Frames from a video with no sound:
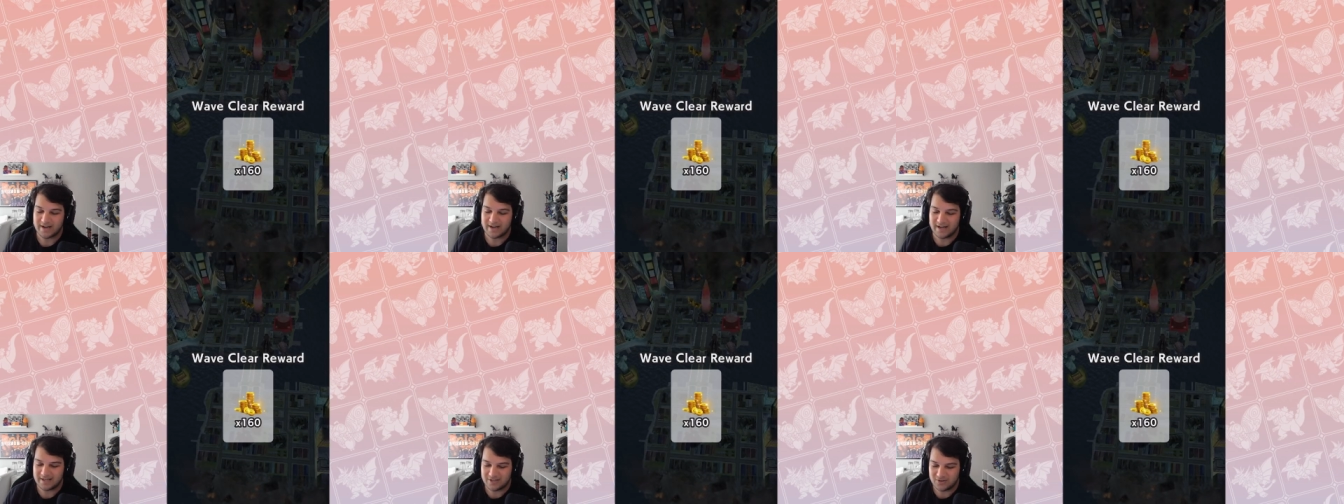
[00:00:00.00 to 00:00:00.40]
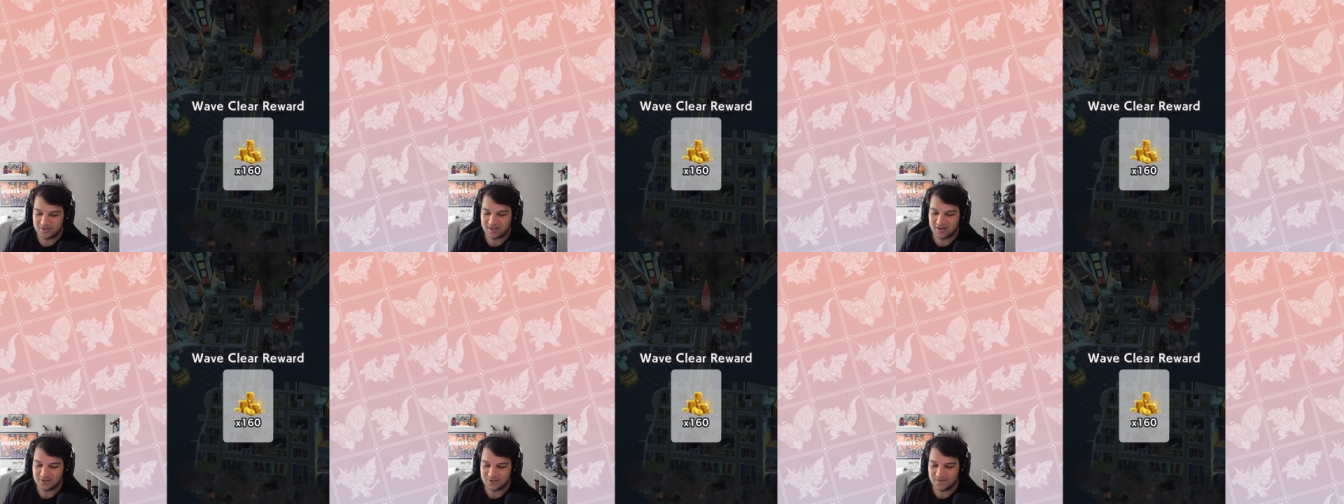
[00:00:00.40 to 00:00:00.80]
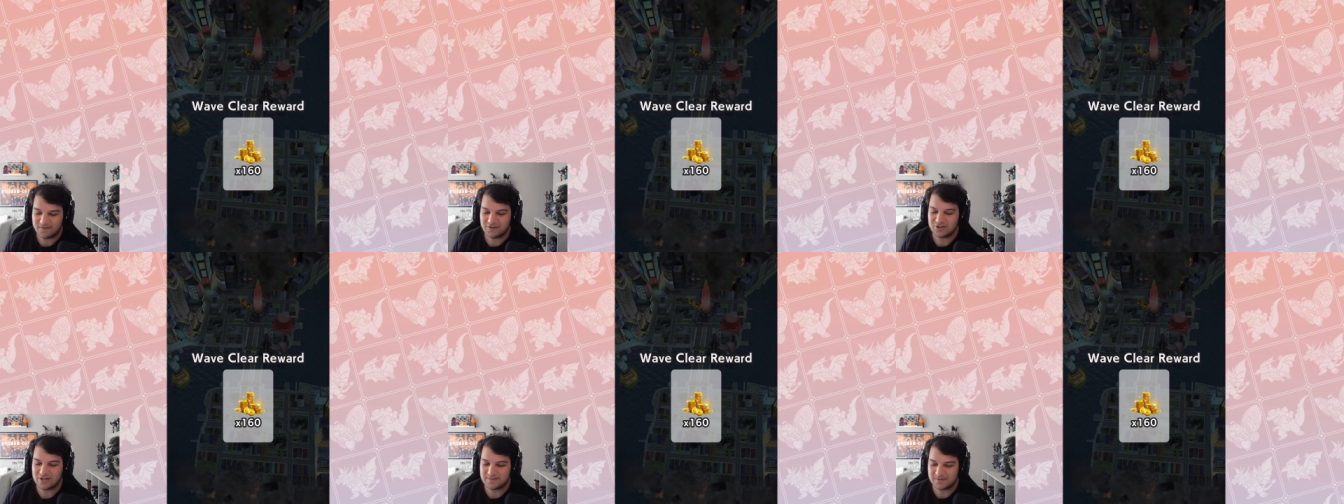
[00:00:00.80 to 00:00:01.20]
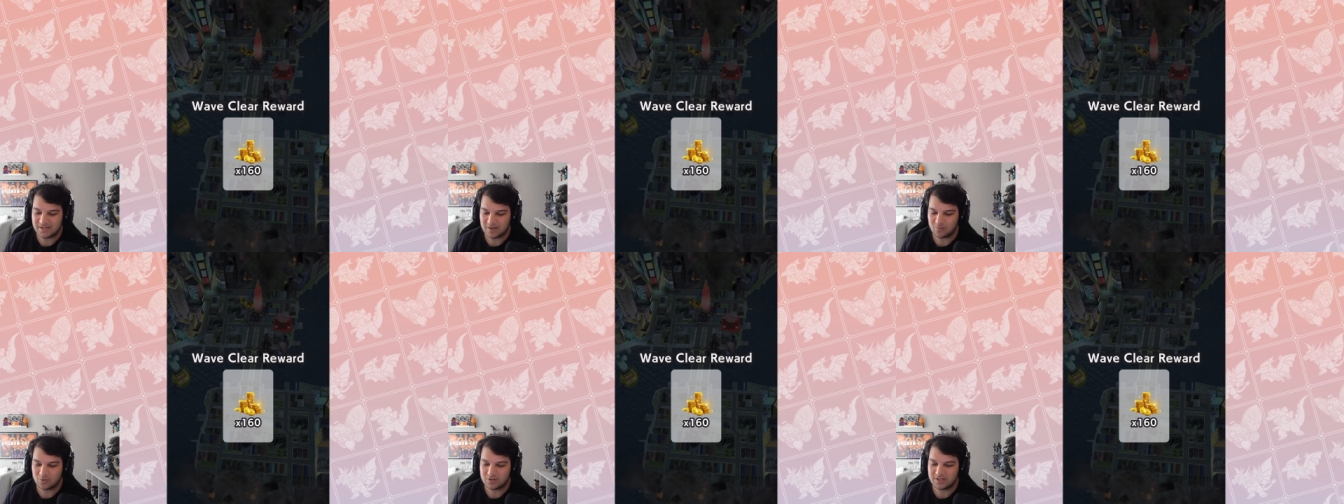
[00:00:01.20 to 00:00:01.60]
I, I used 150 gems to
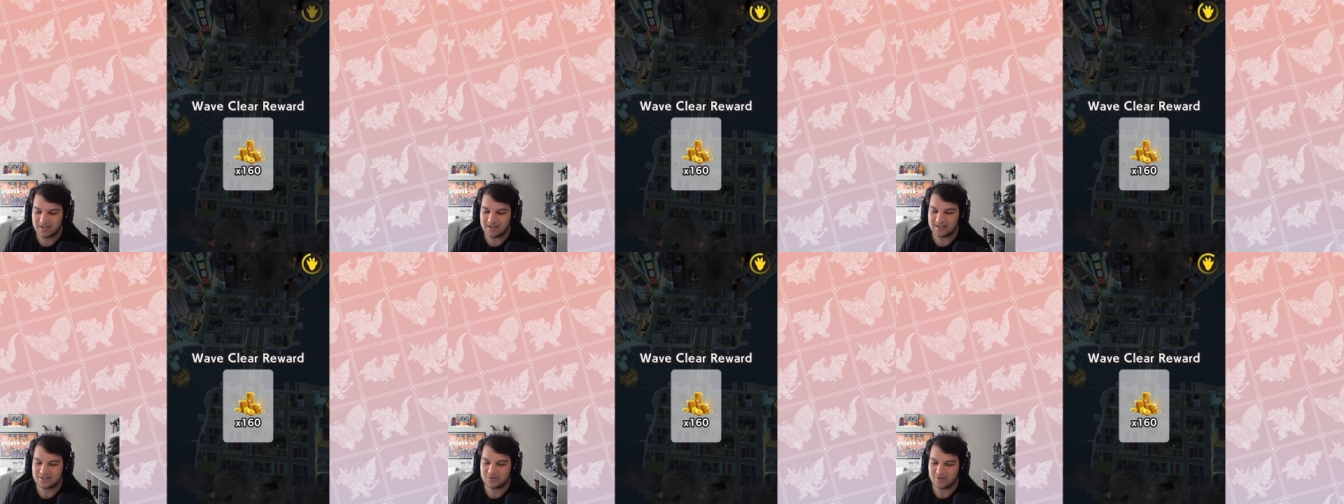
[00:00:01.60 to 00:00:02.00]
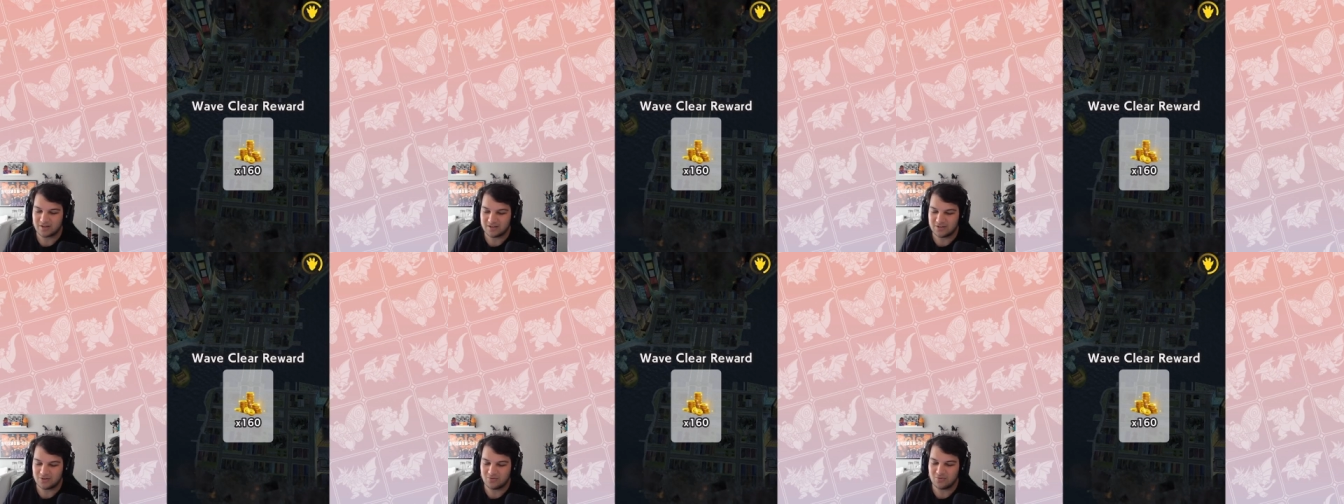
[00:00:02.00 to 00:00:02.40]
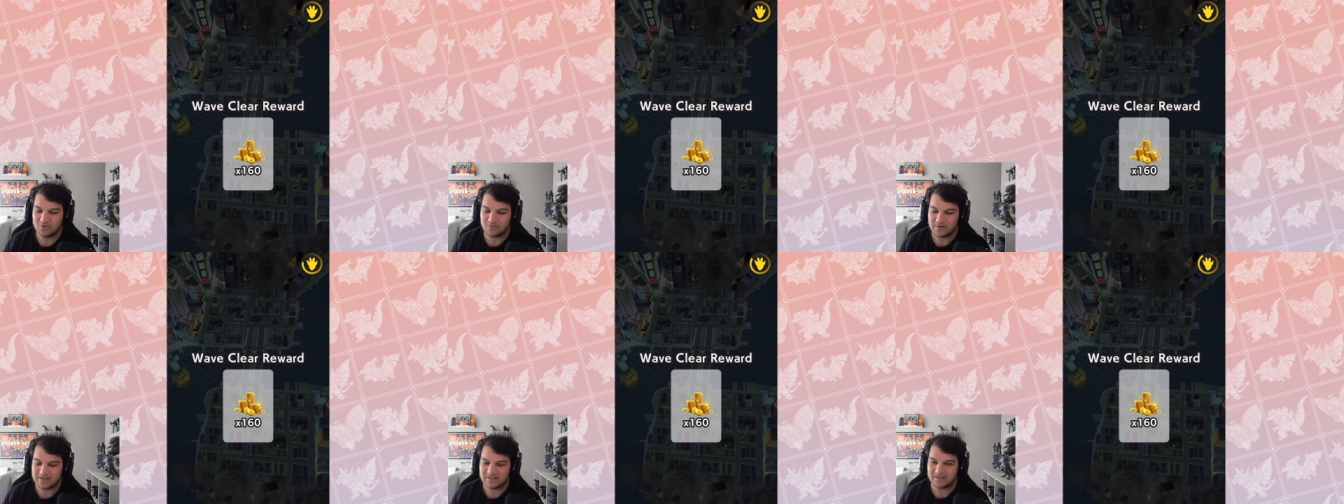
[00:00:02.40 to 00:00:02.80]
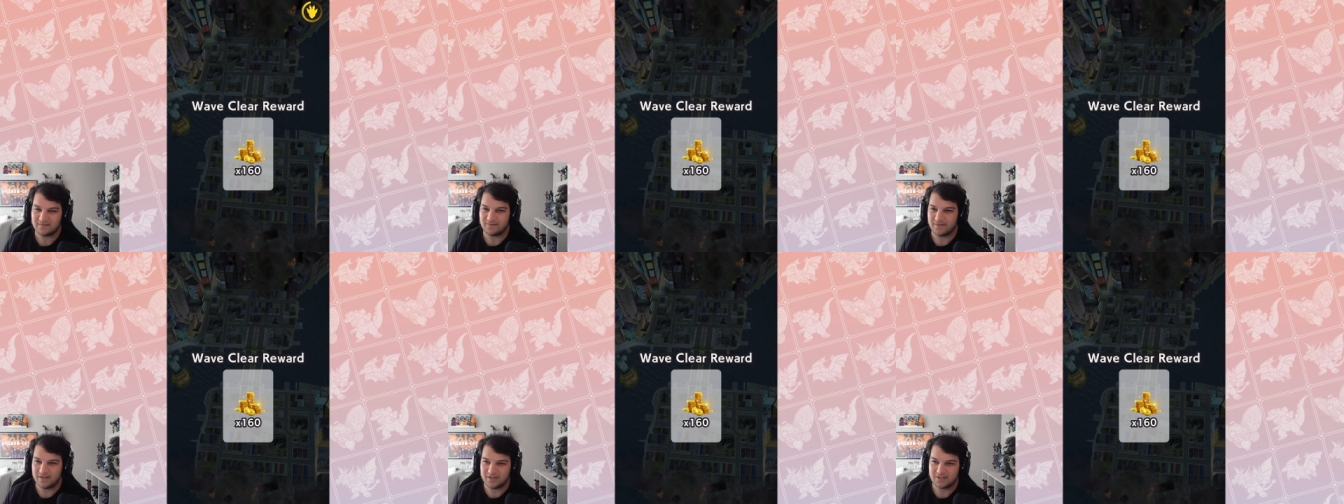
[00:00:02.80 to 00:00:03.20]
get more tickets so I could do the rest
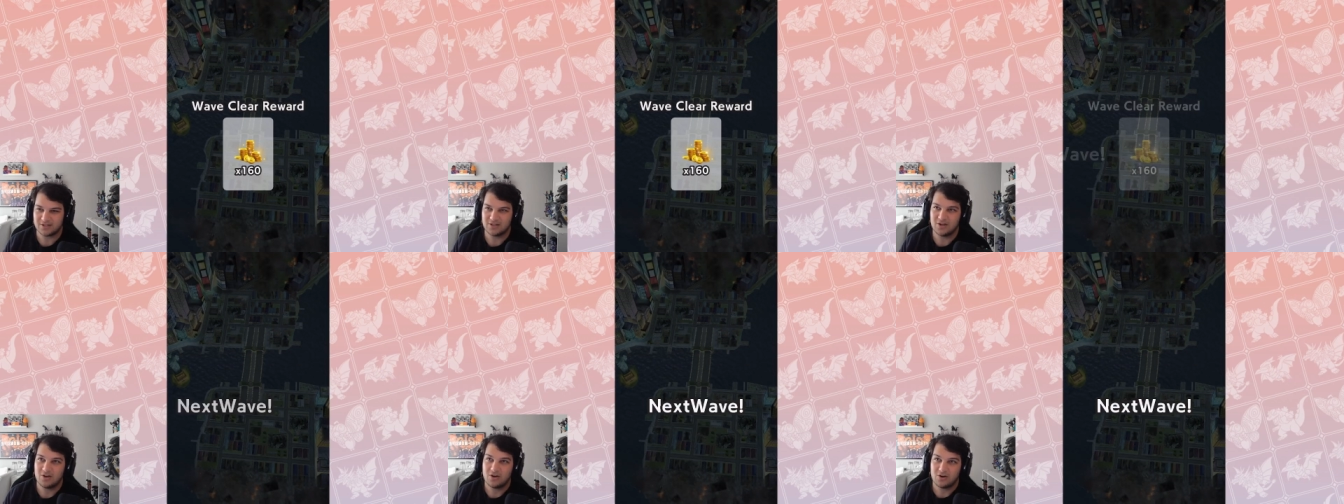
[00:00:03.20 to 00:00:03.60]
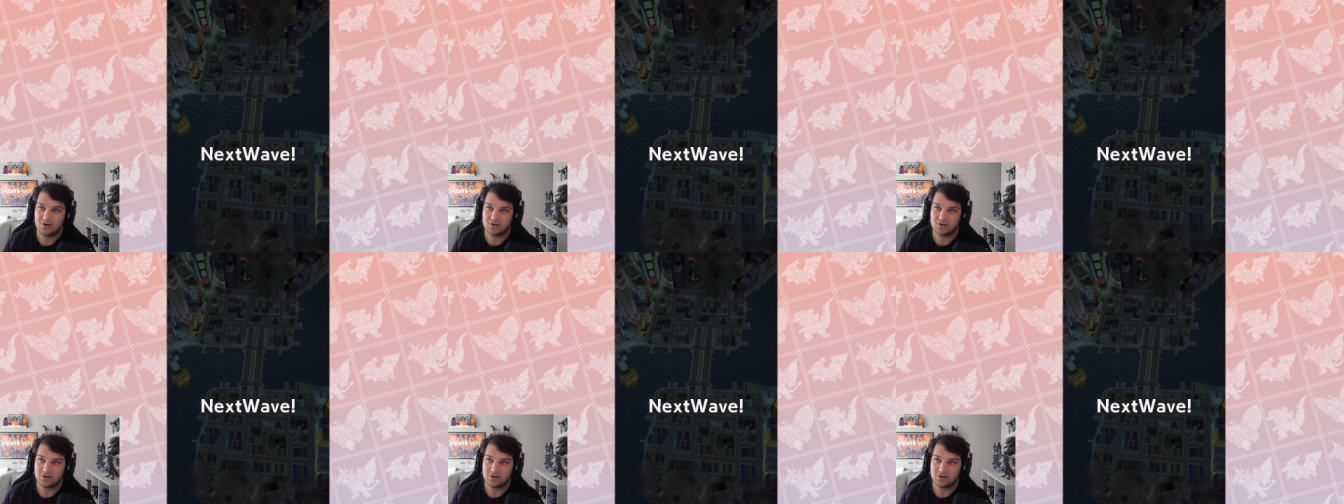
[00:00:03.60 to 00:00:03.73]
of this